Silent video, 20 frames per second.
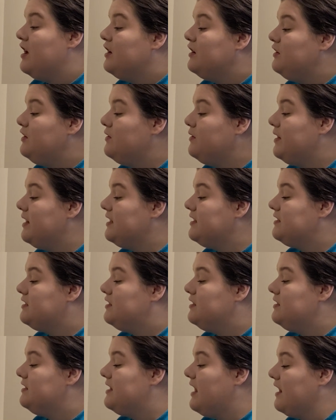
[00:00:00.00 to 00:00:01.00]
You get
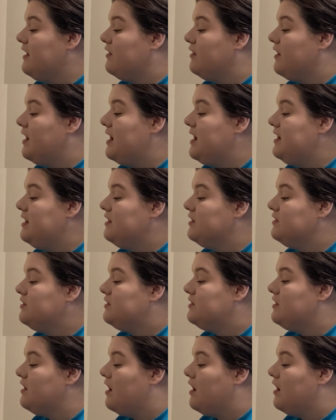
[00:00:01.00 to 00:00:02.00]
to decorate your
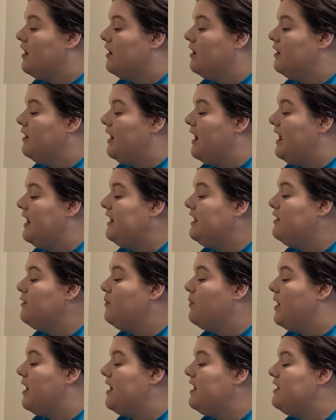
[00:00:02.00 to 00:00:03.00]
star any
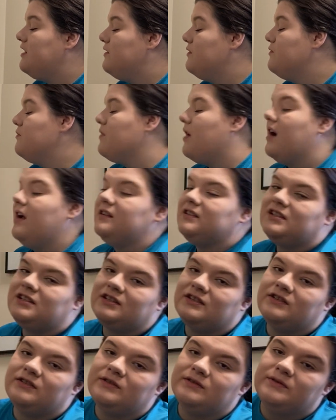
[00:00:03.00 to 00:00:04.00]
way you want
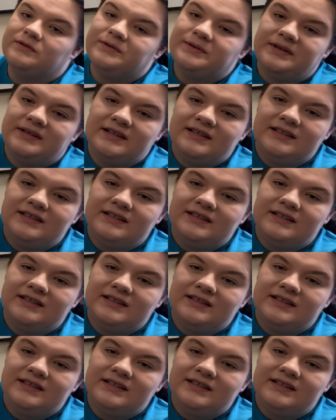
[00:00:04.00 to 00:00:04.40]
to.